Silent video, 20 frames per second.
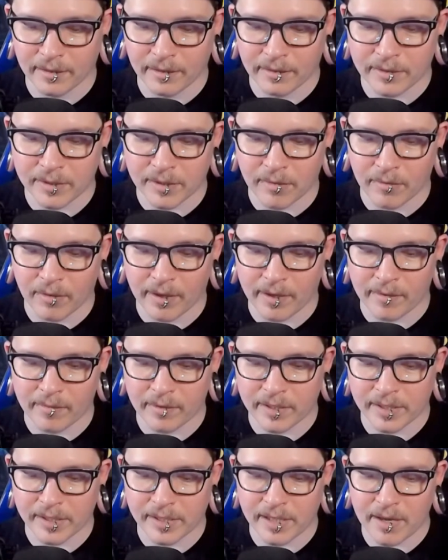So like,
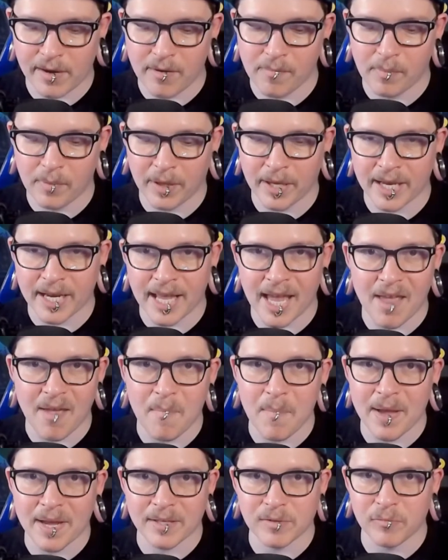let's say you're playing
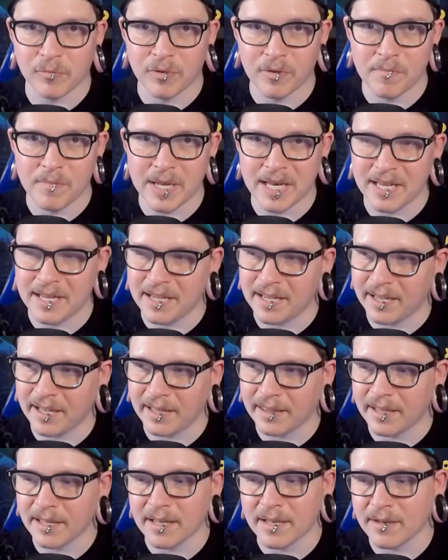Apex 1 minute
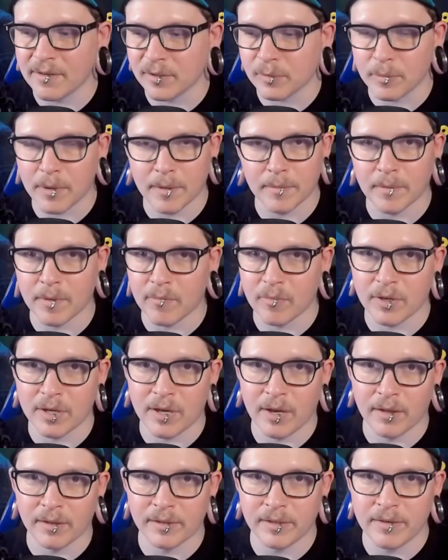and then you swapped over to
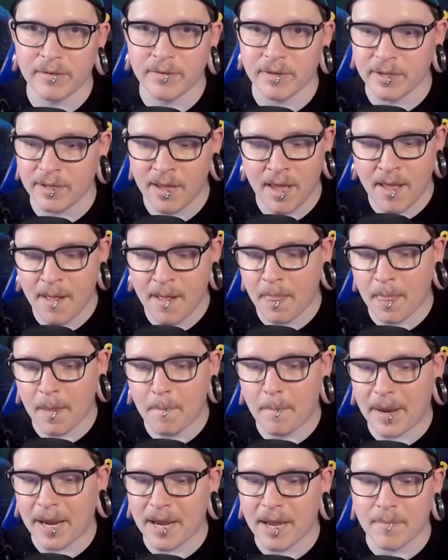Call of Duty.
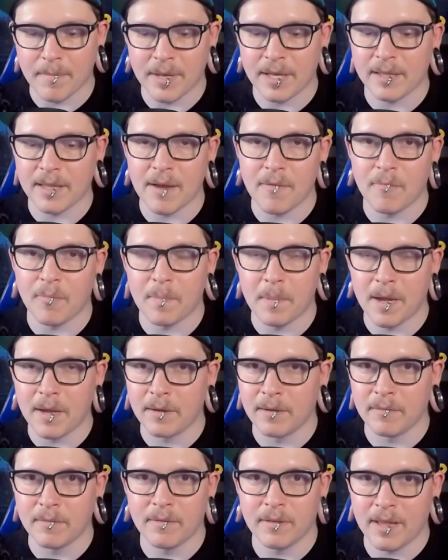Bam, you hit
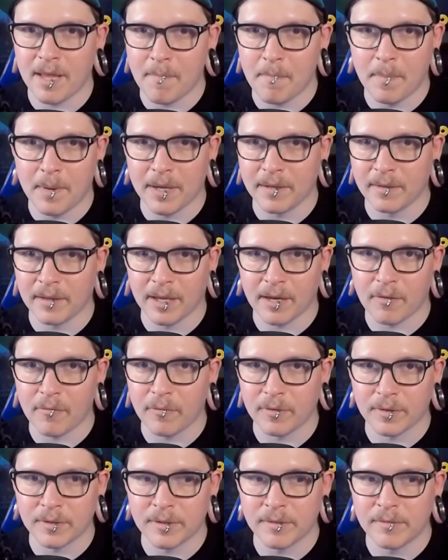that button like
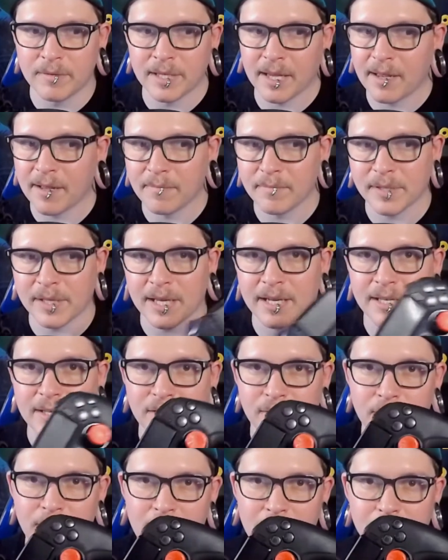1 or 2 times and it
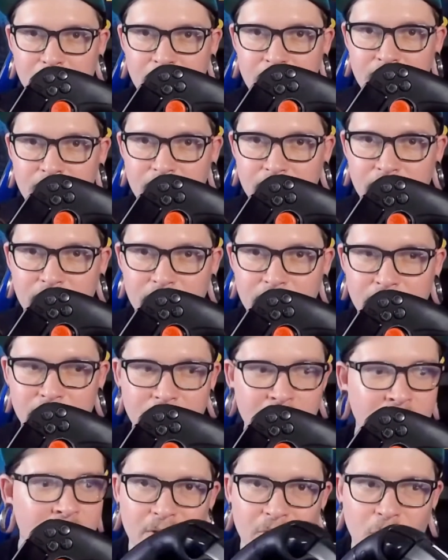swaps over to
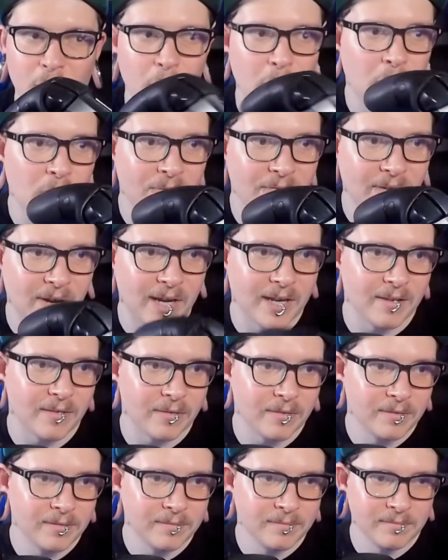your other
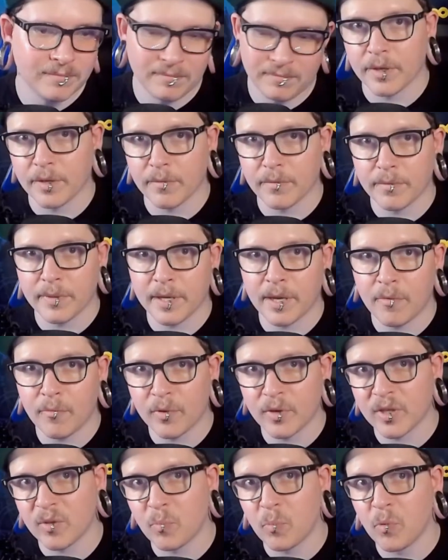profile. Another thing I
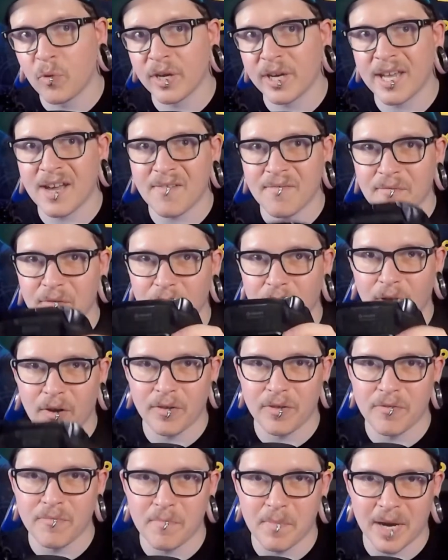wanted to point out for all
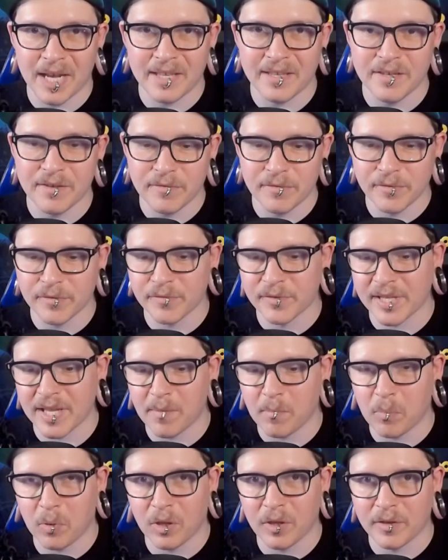you mic users
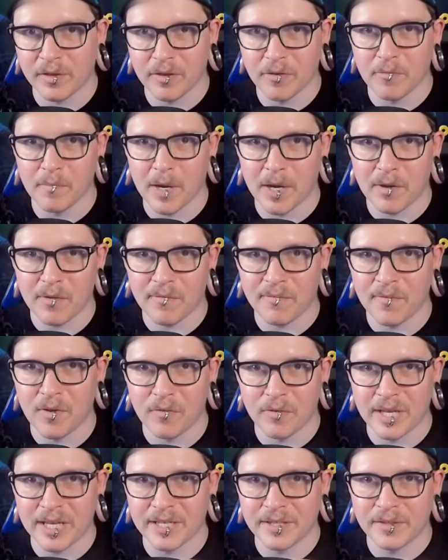that plug your
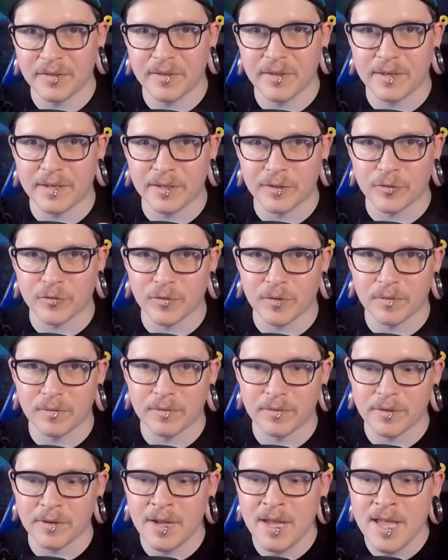microphone into the
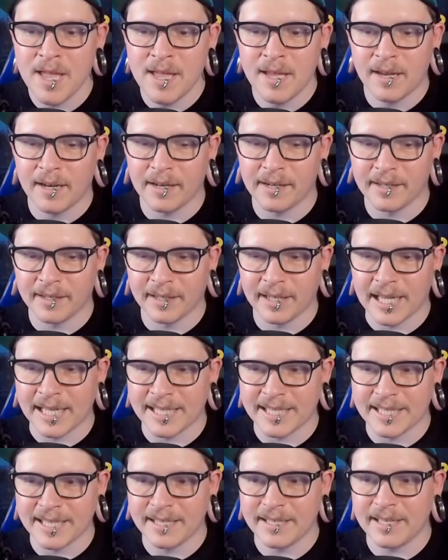controller, I
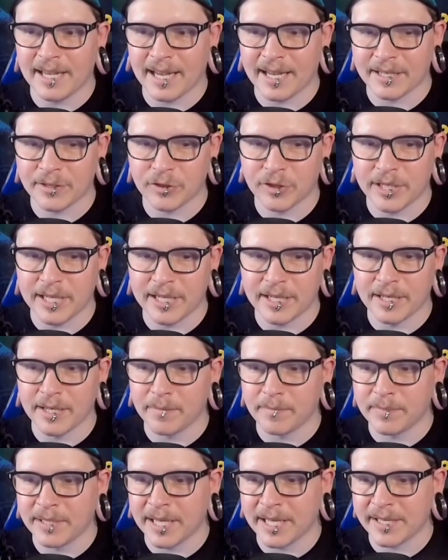did actually end
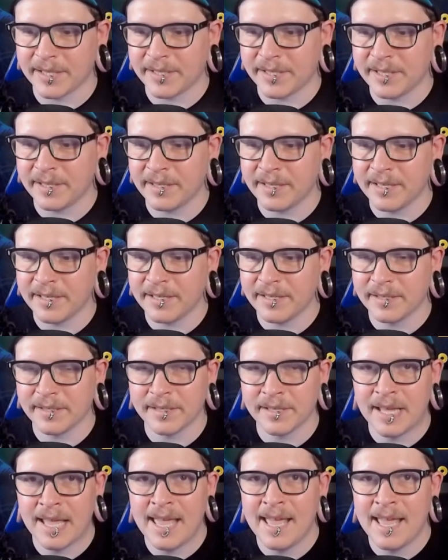up testing this,